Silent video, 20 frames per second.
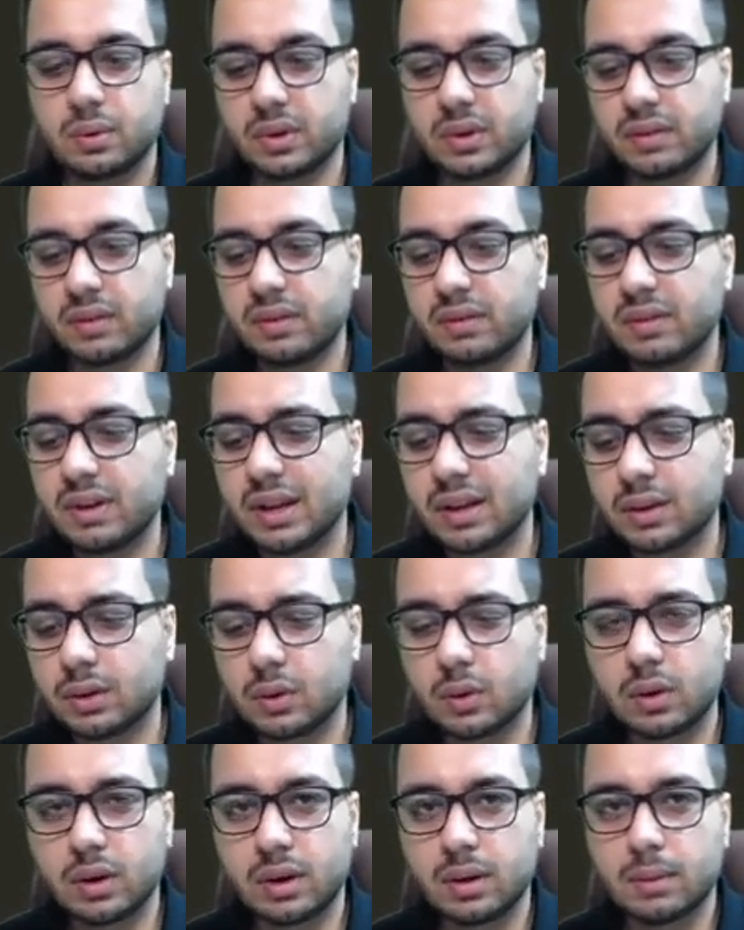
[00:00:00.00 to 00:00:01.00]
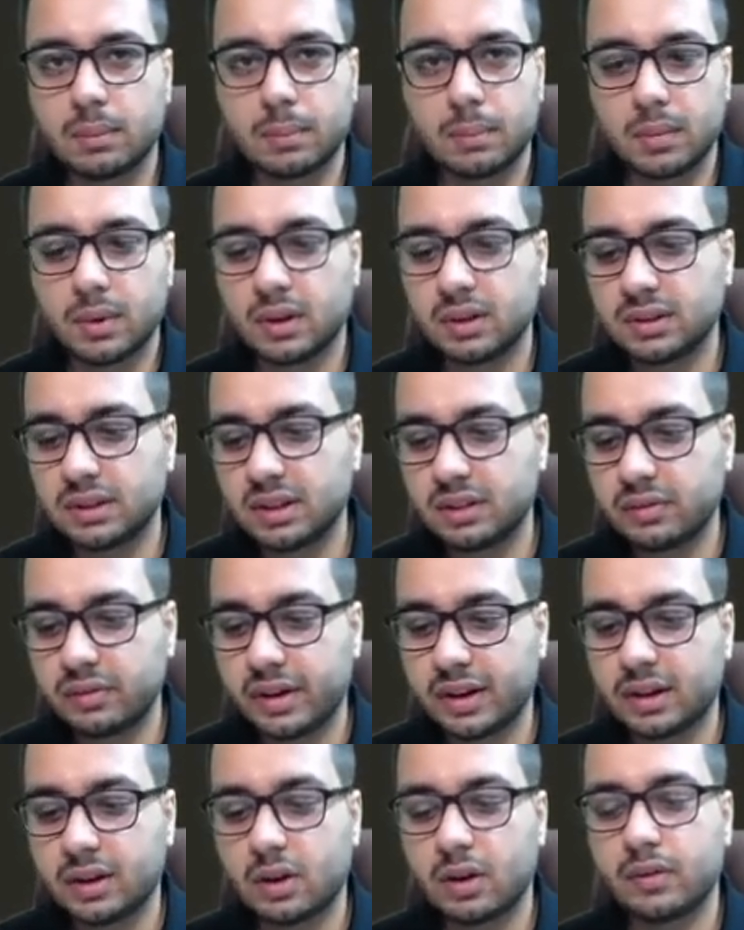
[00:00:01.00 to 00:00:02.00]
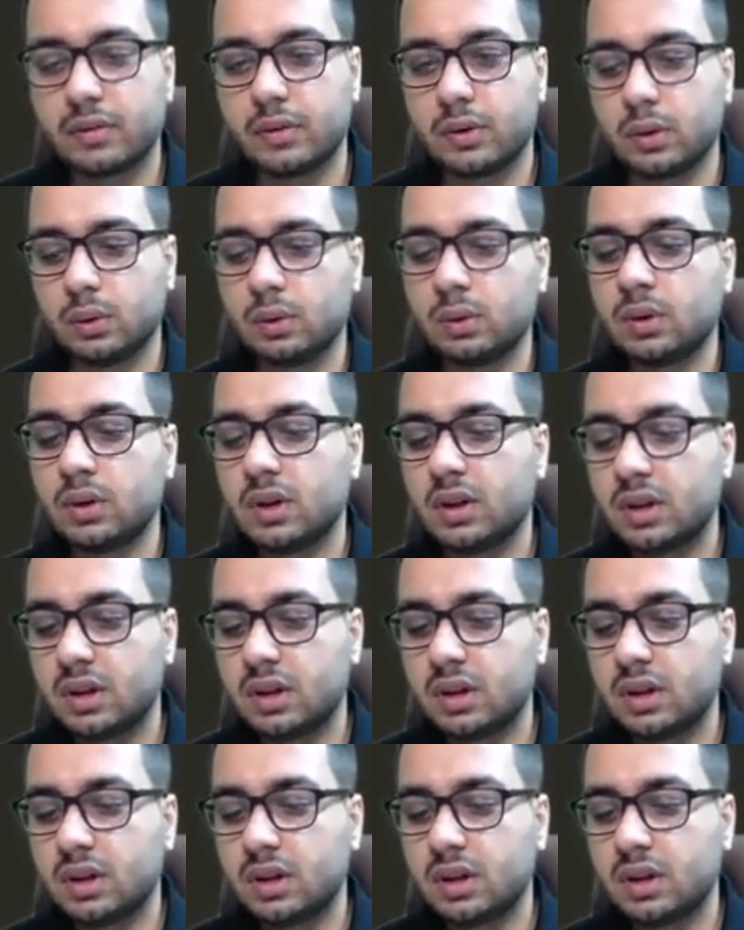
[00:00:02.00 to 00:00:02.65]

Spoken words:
Okay, we will ignore this factor of 2.